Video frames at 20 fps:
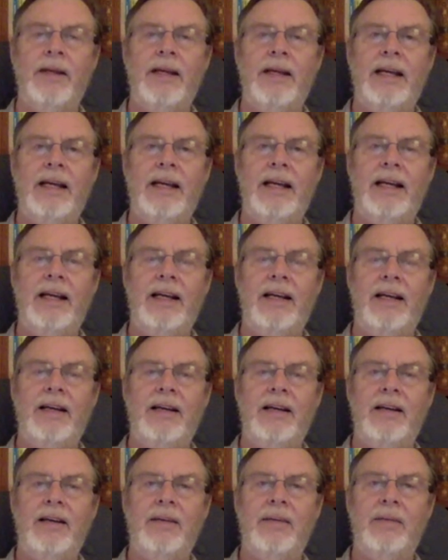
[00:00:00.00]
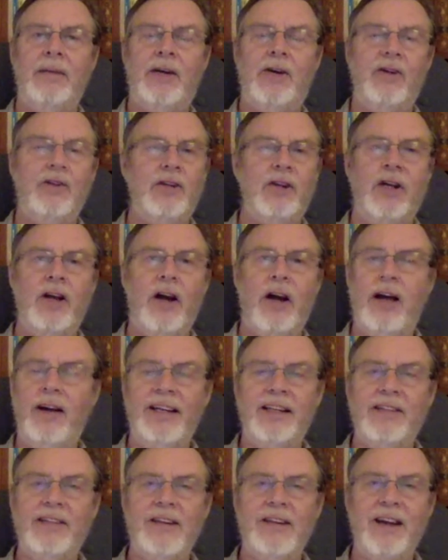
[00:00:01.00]
And because
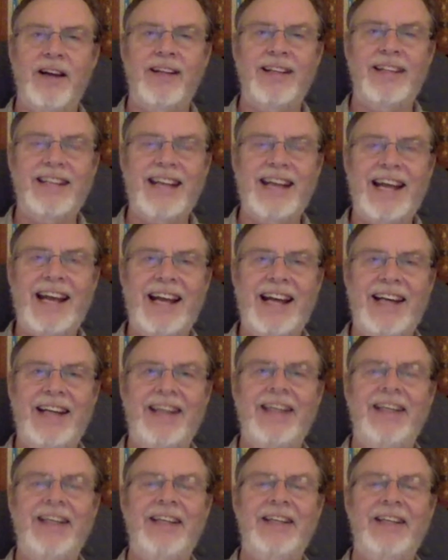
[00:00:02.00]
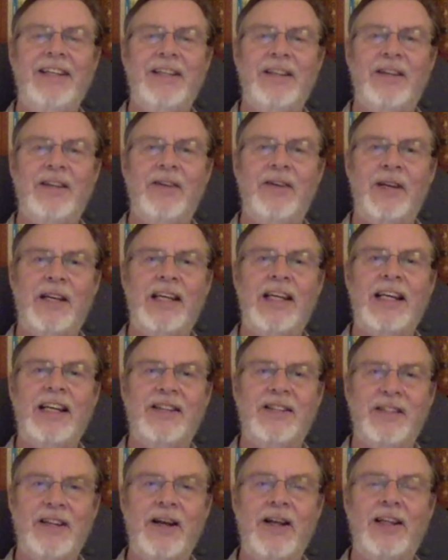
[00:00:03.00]
God is not dead, so he
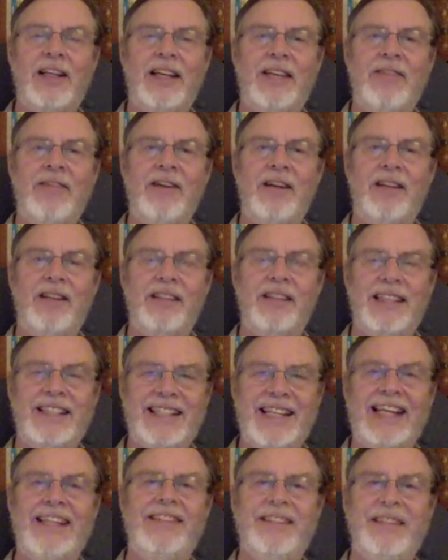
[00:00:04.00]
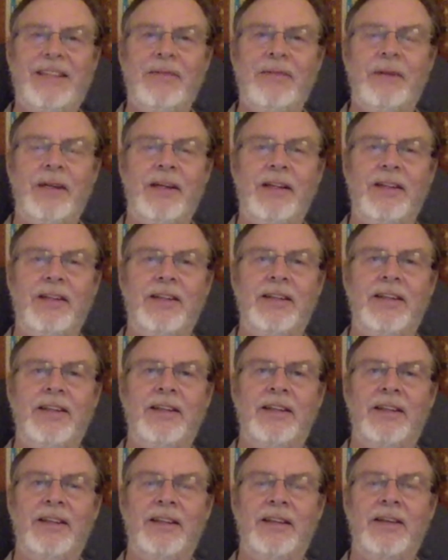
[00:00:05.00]
has not given us a testament.
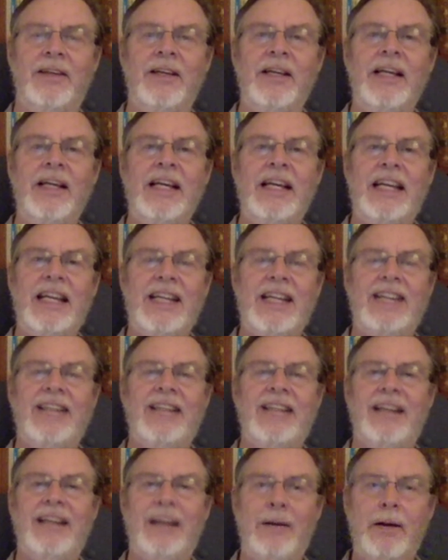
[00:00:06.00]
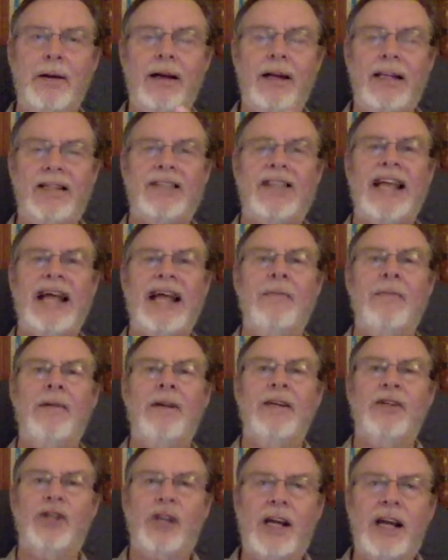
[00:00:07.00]
He has
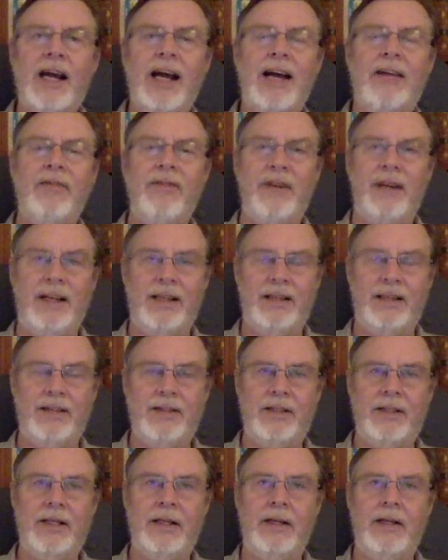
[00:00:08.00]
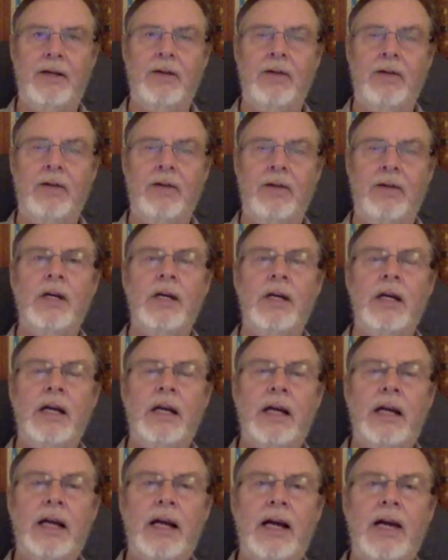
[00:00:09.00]
established covenants, and those
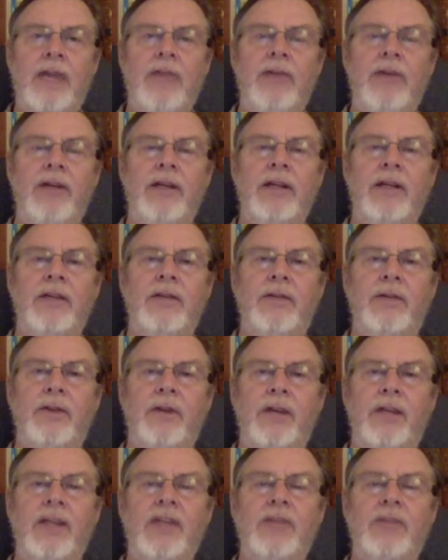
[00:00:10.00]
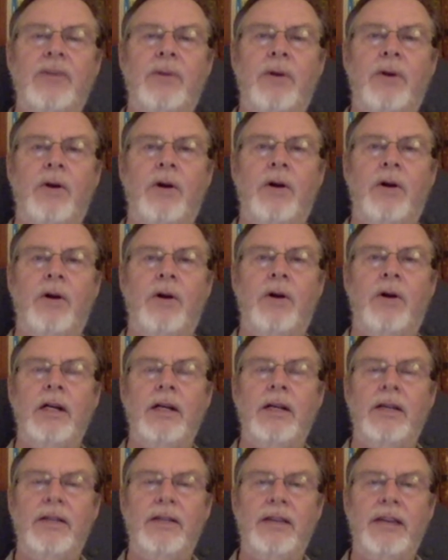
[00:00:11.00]
covenants, for his part,
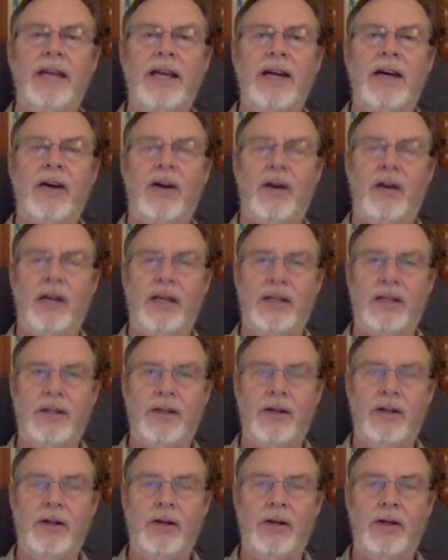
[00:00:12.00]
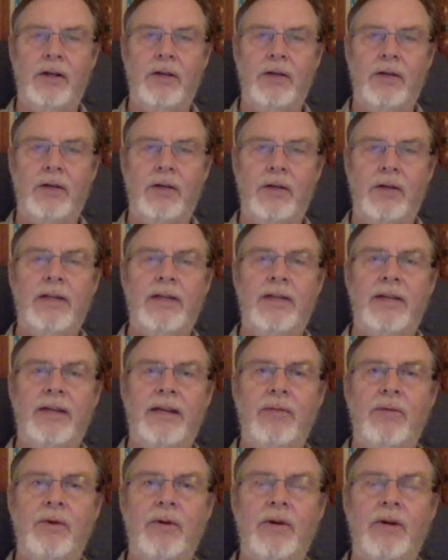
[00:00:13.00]
they are eternal.
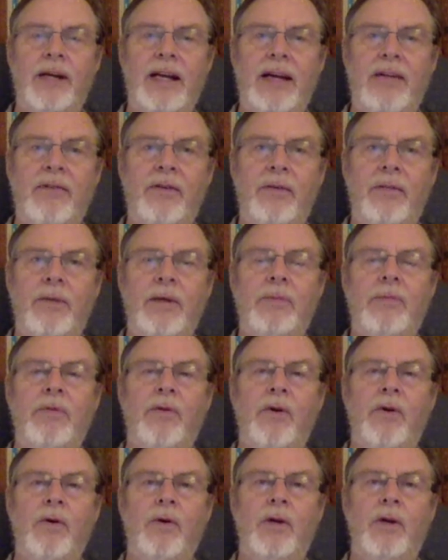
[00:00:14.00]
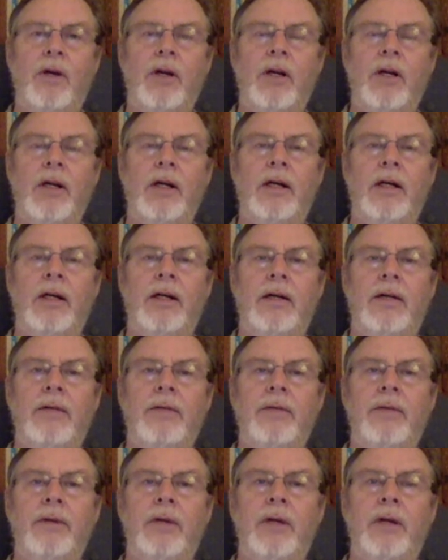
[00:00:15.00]
They will never be broken.
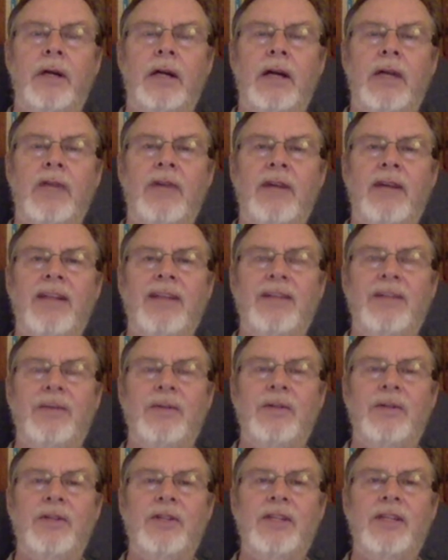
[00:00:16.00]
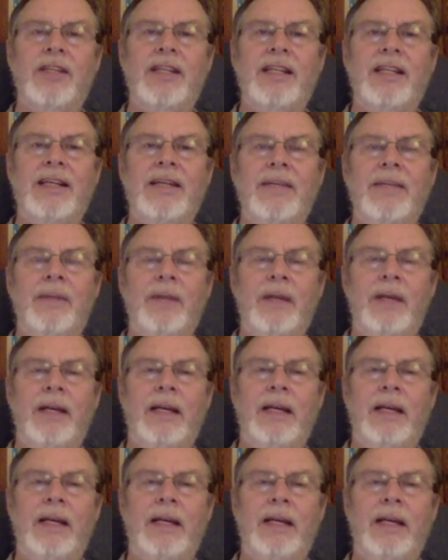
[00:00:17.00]
The covenants we see
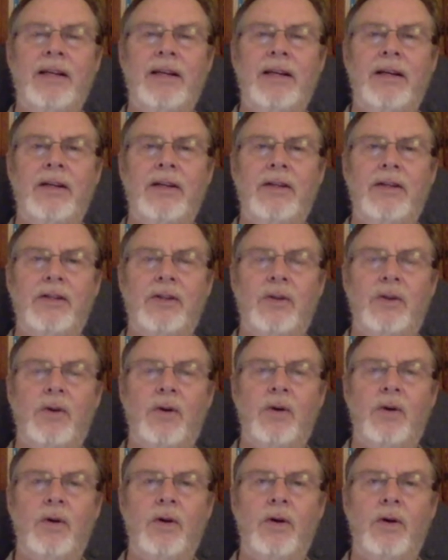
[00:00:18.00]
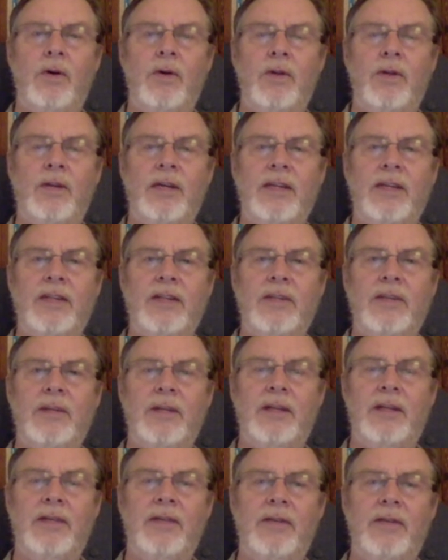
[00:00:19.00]
in the so-called Old
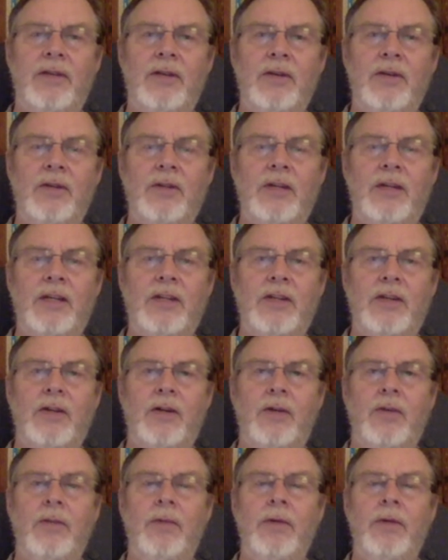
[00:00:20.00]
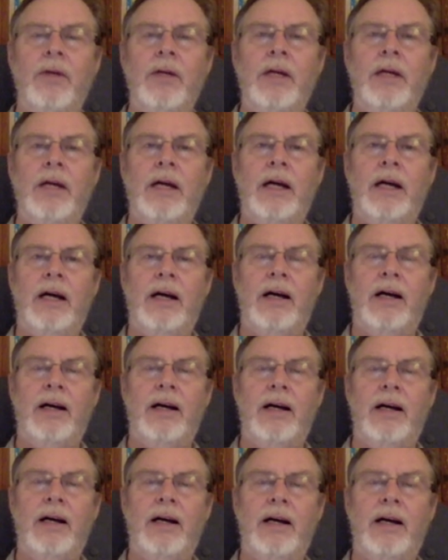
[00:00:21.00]
Testament, if we use that term,
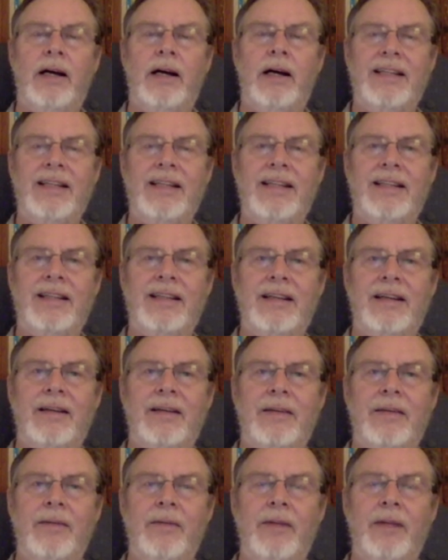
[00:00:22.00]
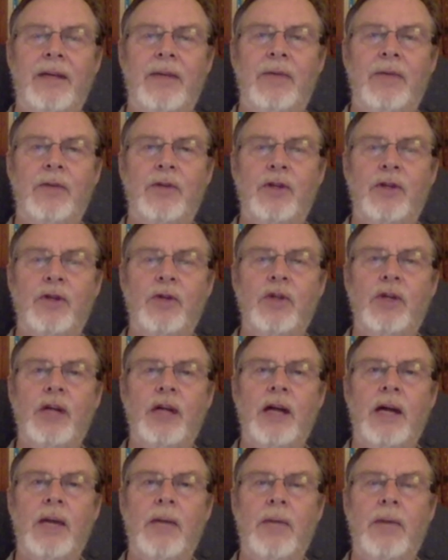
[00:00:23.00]
it was
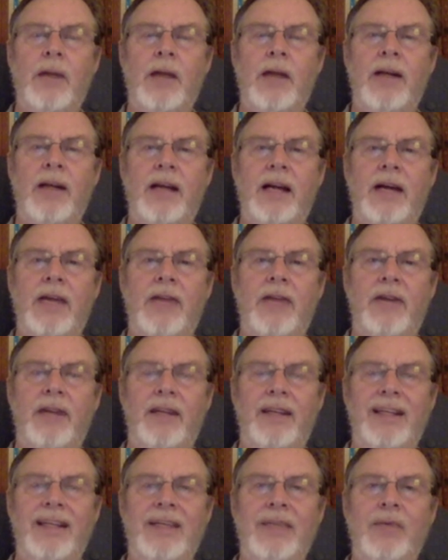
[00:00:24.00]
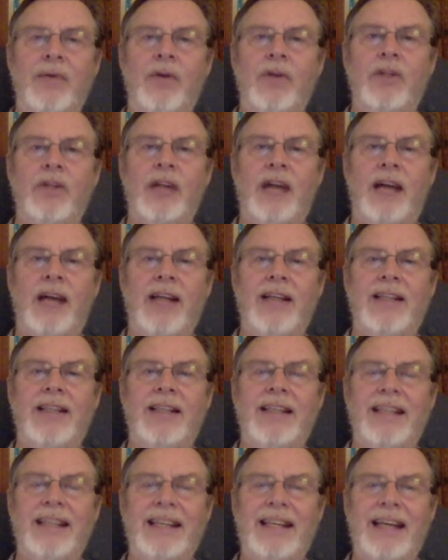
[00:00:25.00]
usually a blood covenant. It was
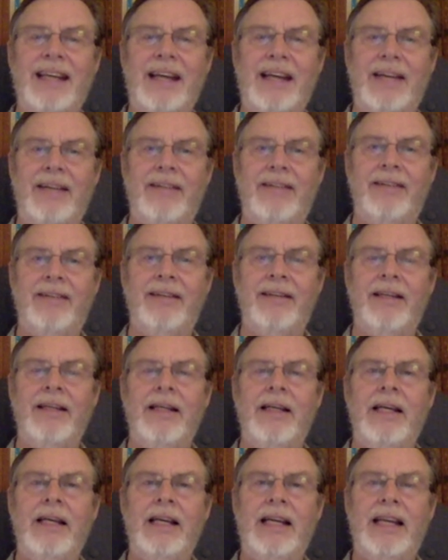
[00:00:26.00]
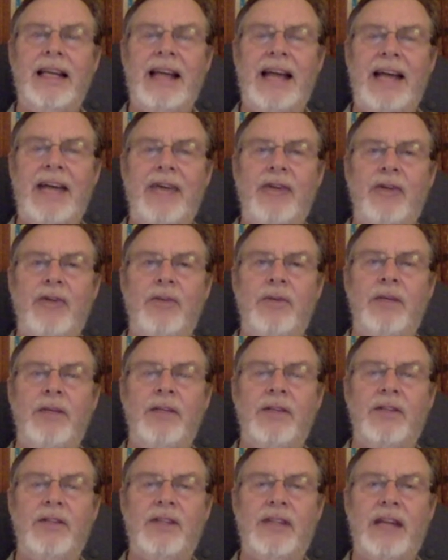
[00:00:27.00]
until death. It had to be
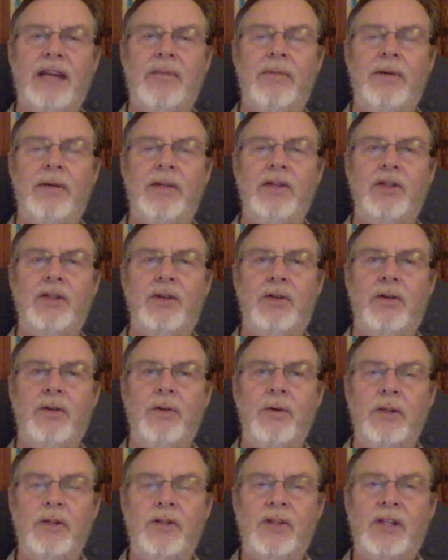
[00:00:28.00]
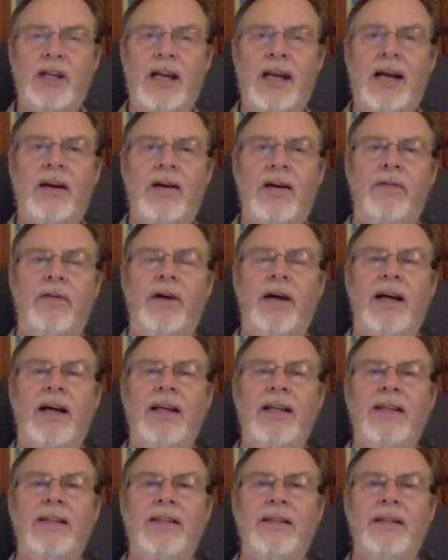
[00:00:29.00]
established through a
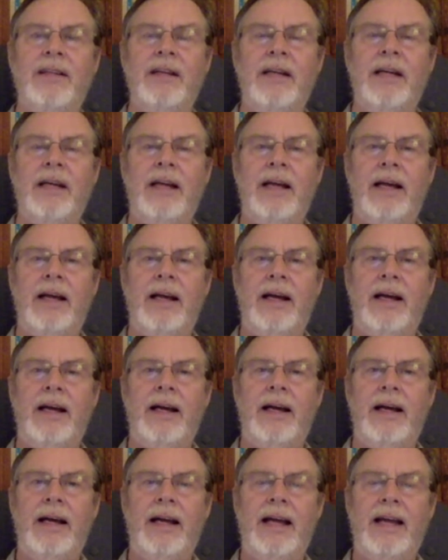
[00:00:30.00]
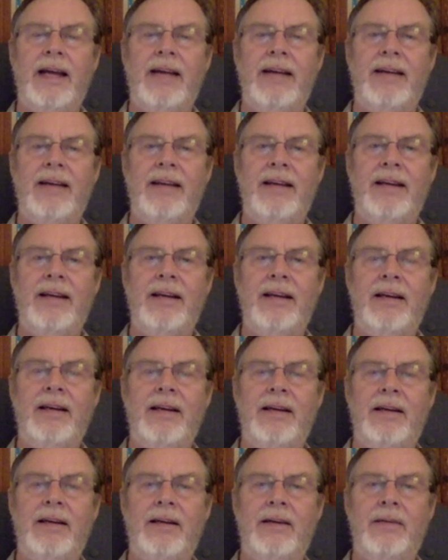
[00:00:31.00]
sacrifice, and then
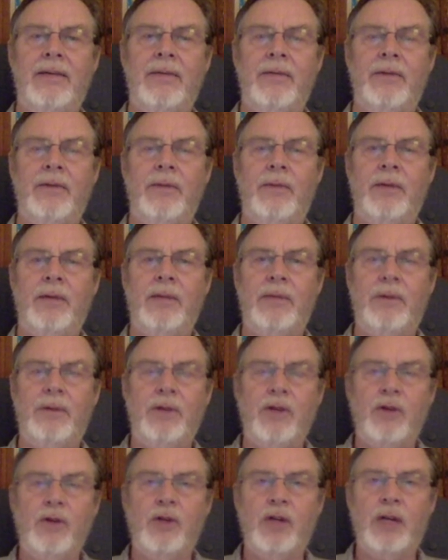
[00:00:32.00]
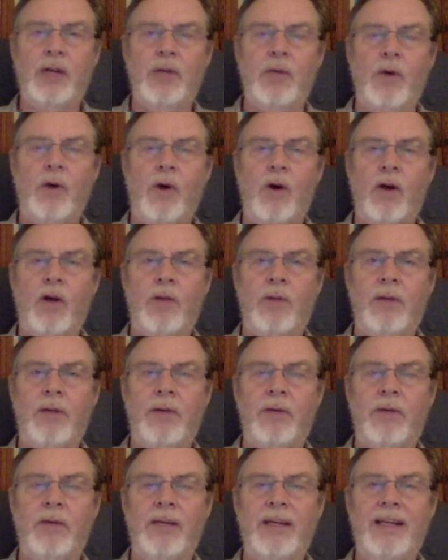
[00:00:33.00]
the people usually walked
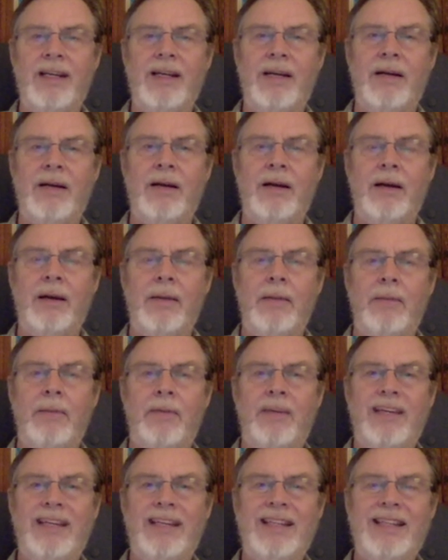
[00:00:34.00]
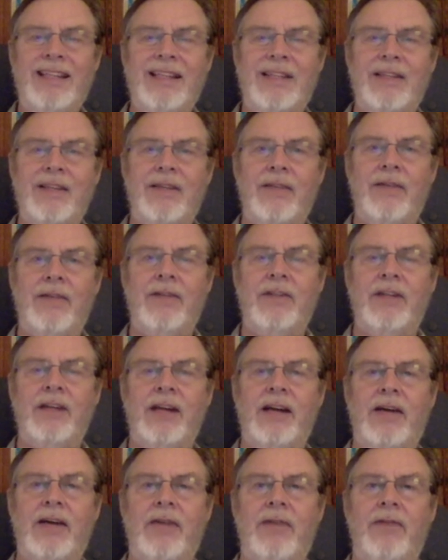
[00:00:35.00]
between the pieces of the
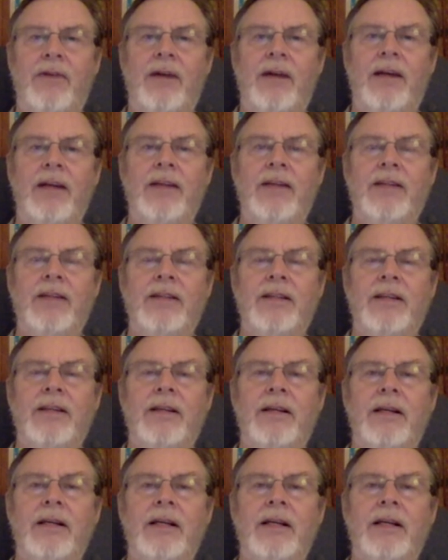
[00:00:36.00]
sacrifice, and